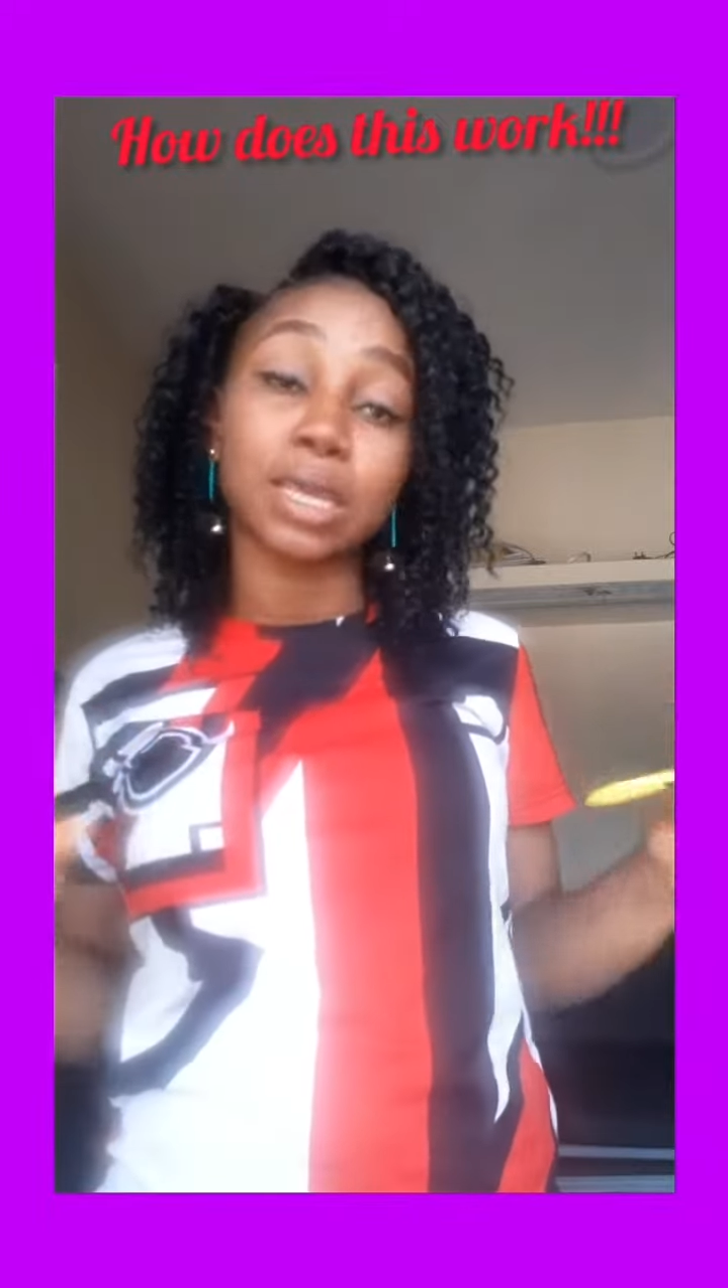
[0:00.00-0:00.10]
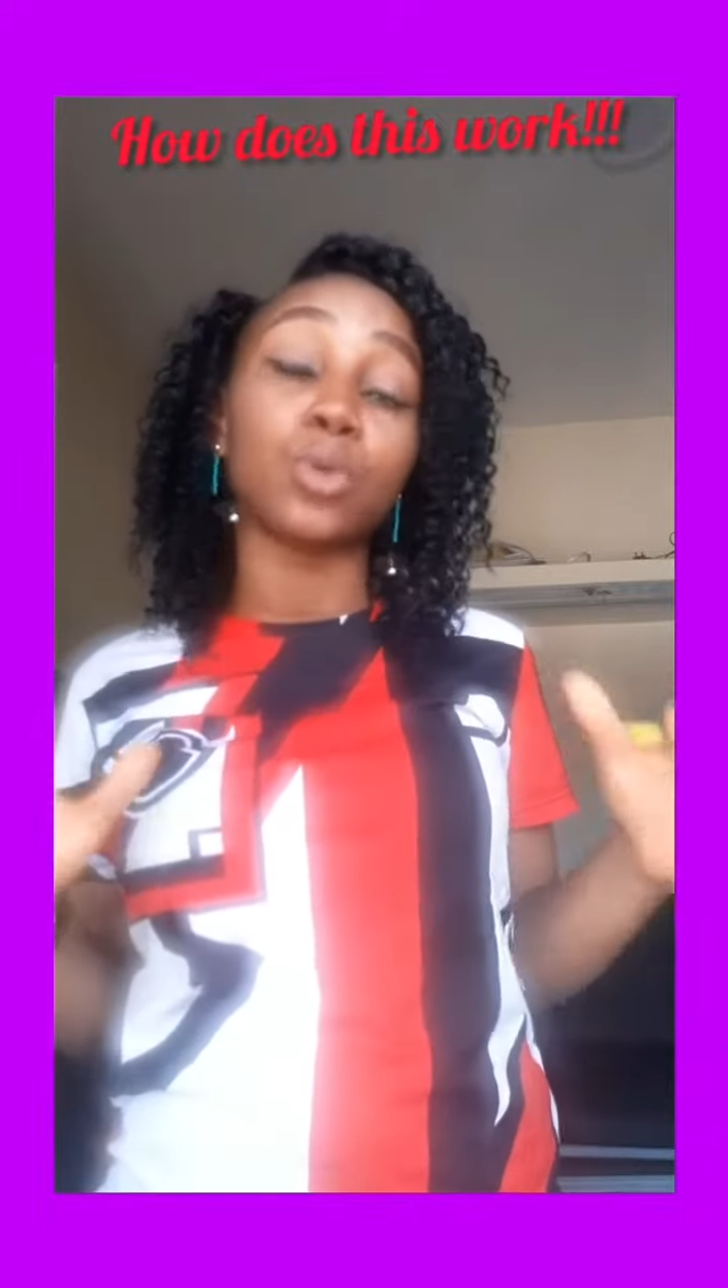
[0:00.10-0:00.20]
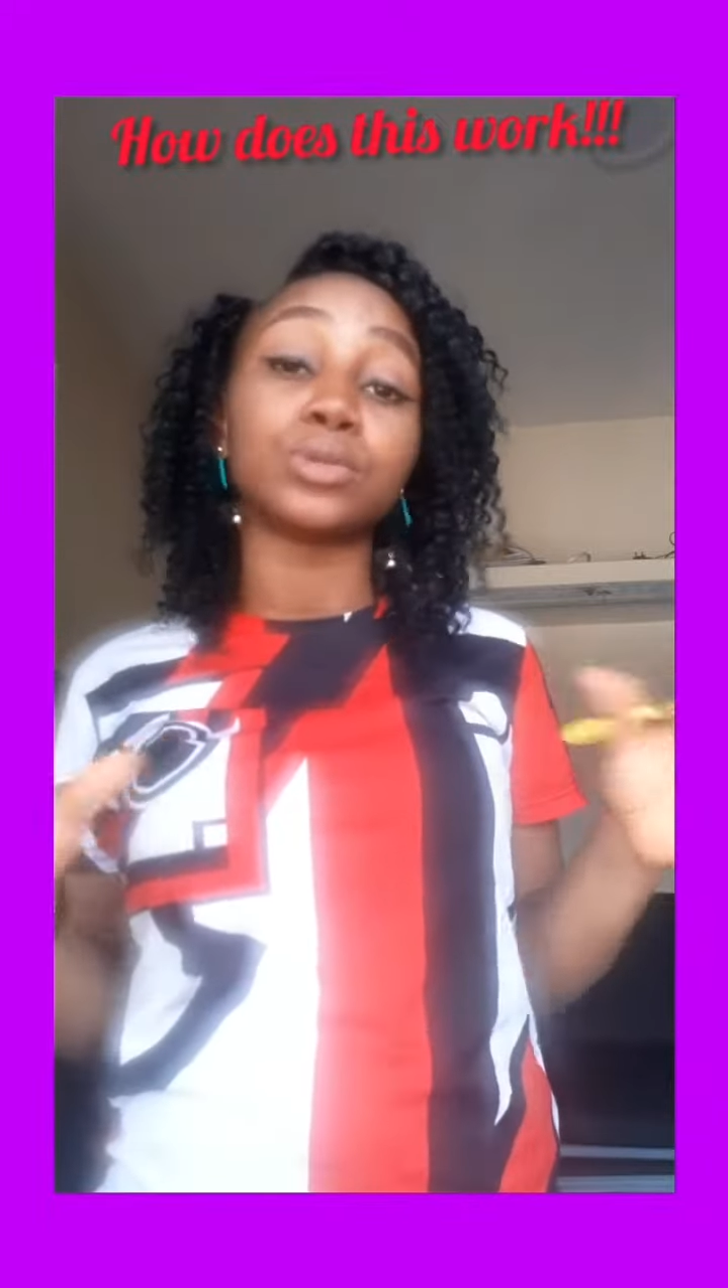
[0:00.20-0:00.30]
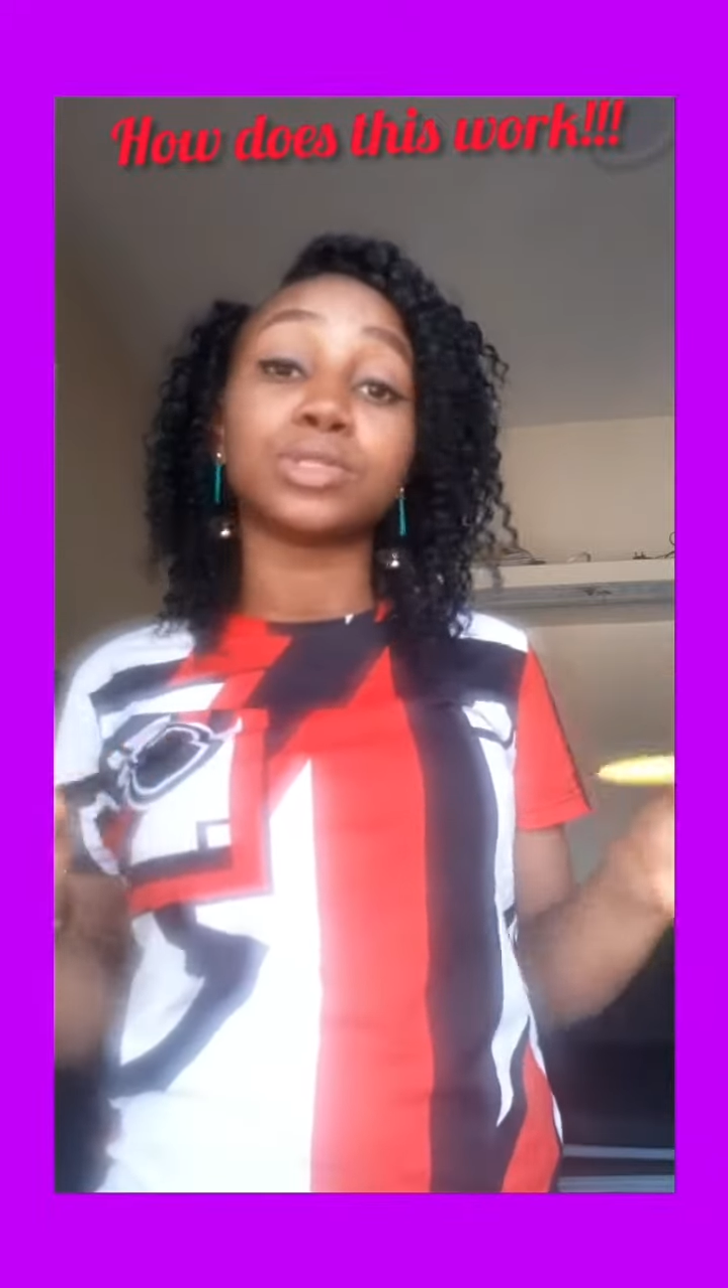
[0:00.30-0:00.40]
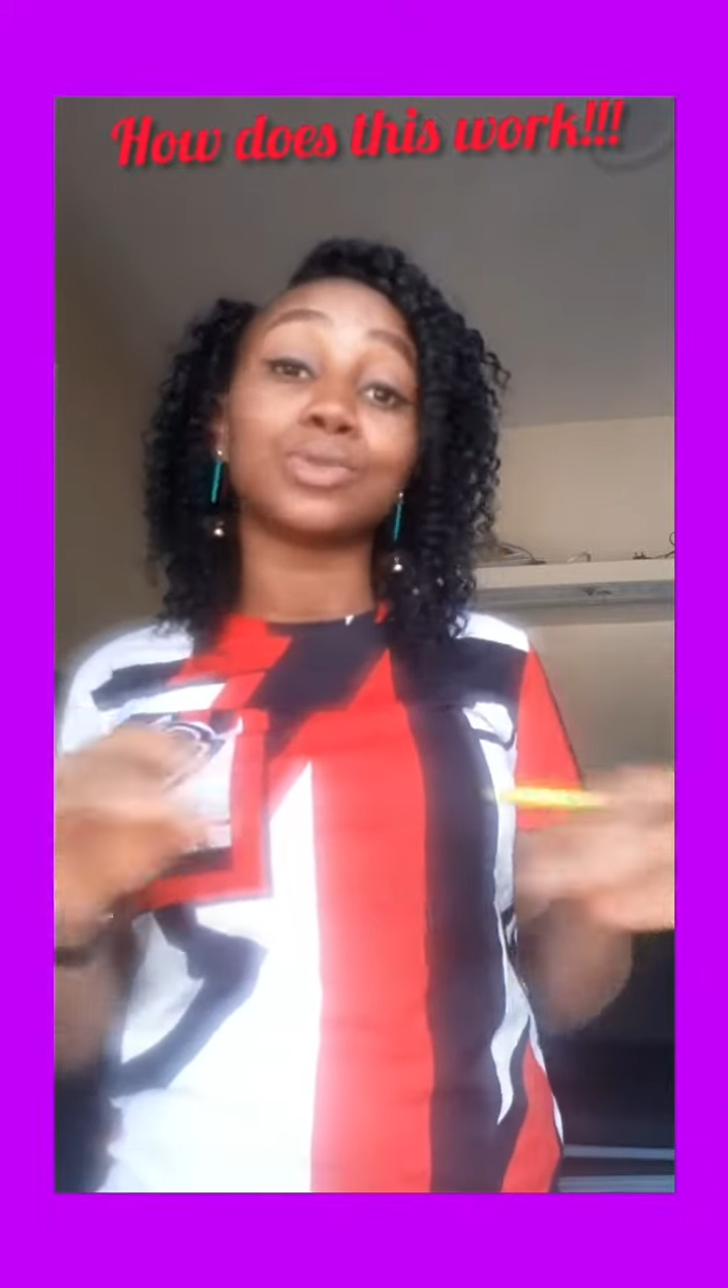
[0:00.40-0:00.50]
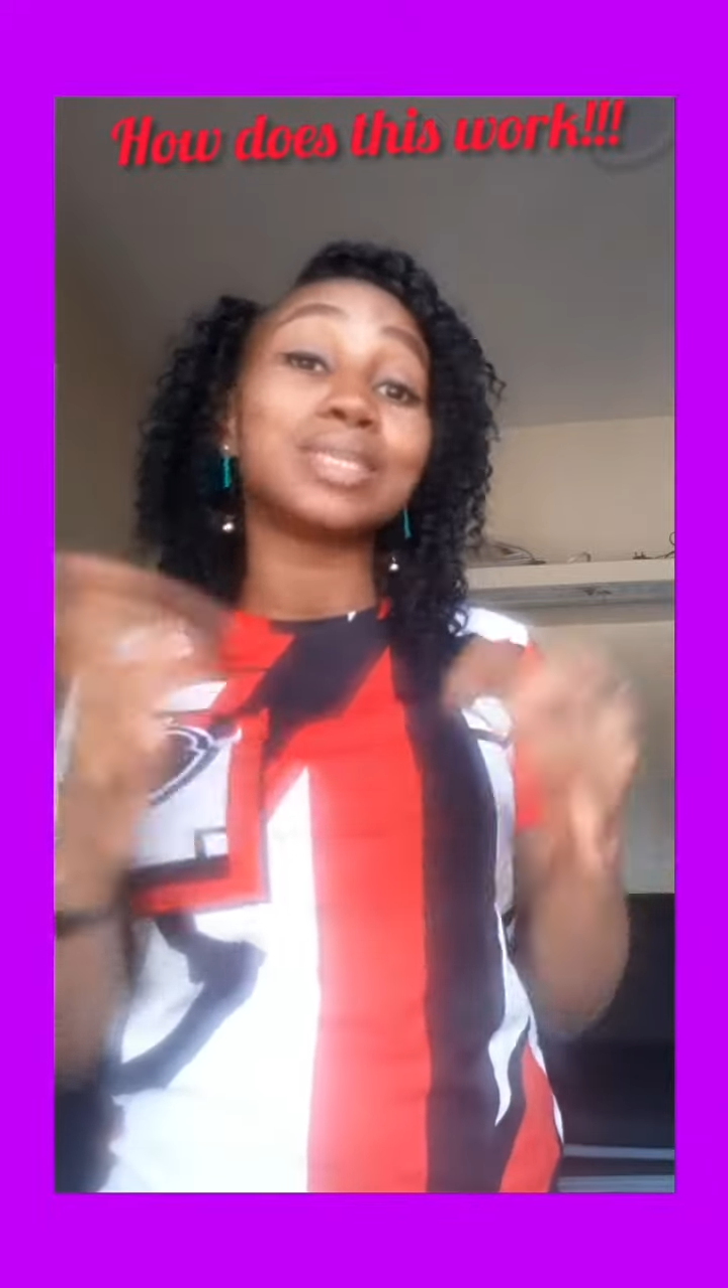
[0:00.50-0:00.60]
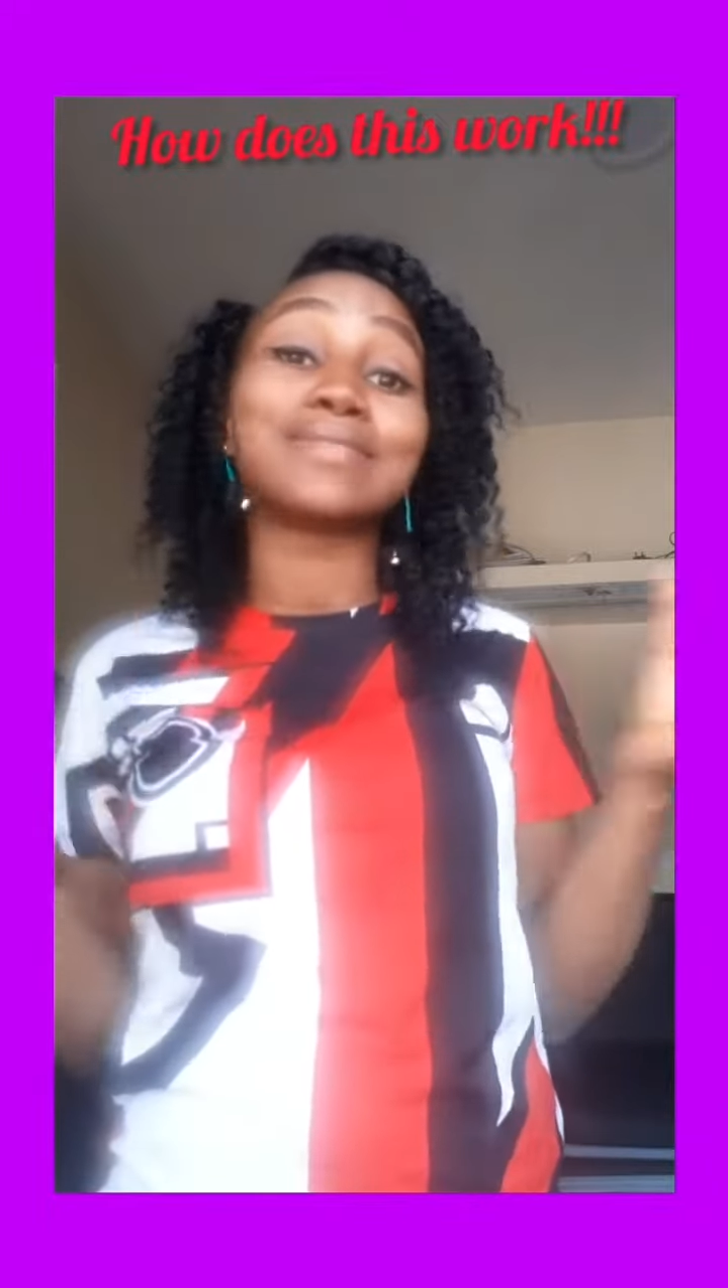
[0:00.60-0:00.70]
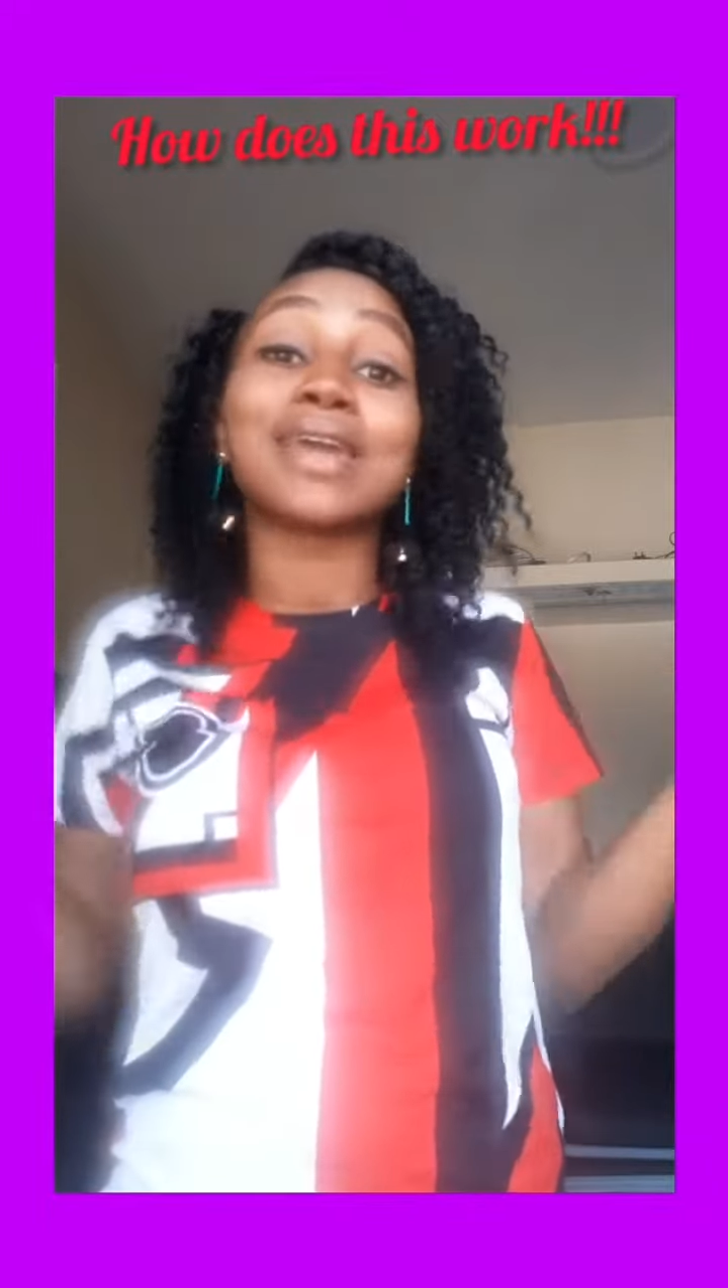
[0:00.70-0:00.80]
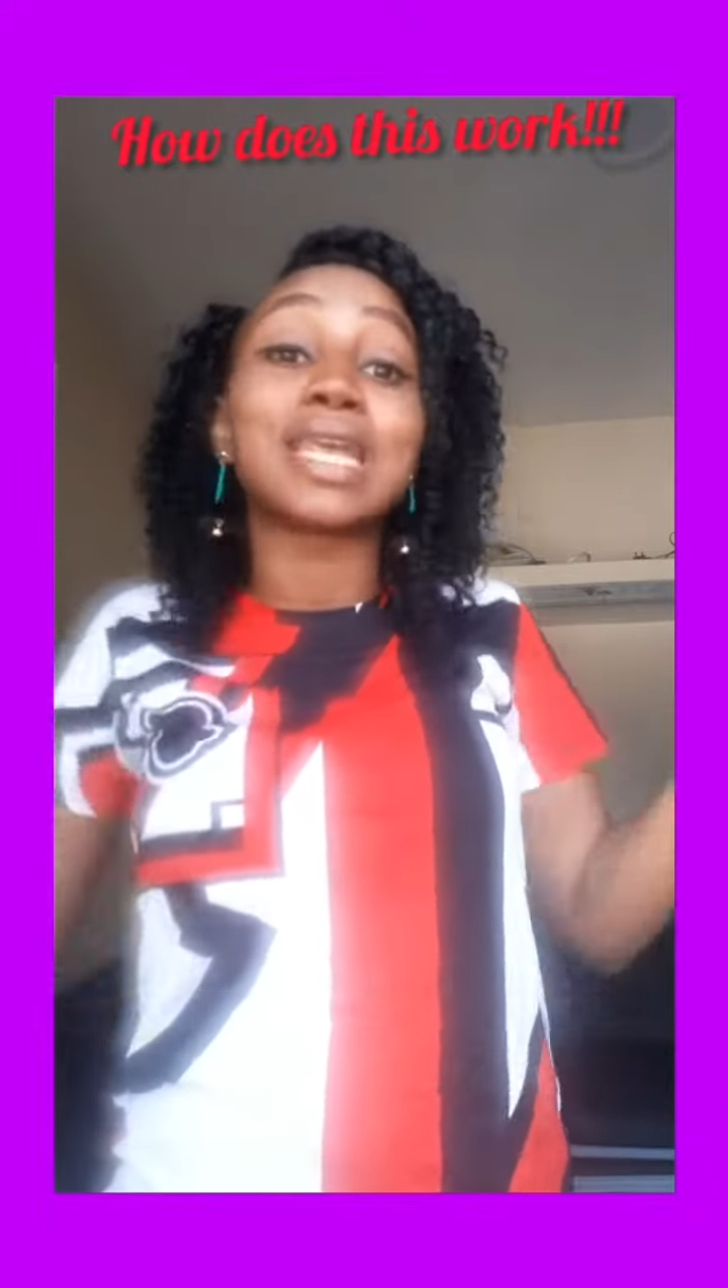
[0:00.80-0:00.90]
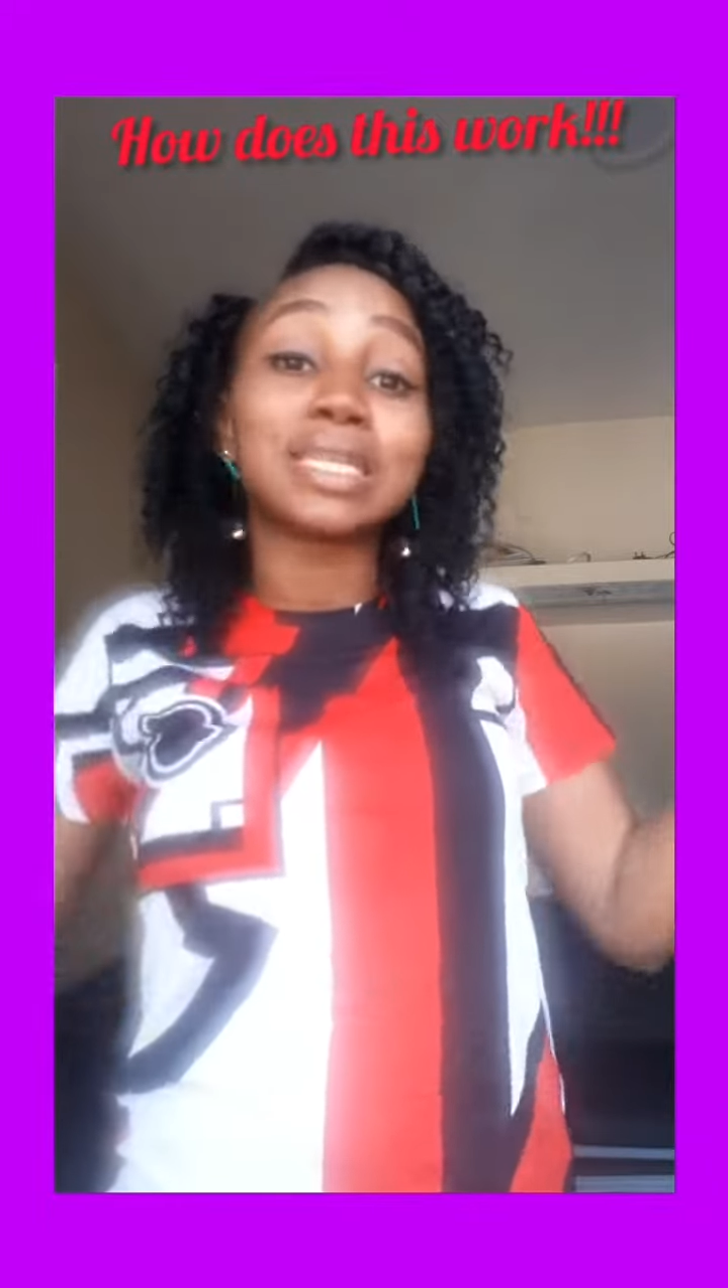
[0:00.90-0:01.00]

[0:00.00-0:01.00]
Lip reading: until it finally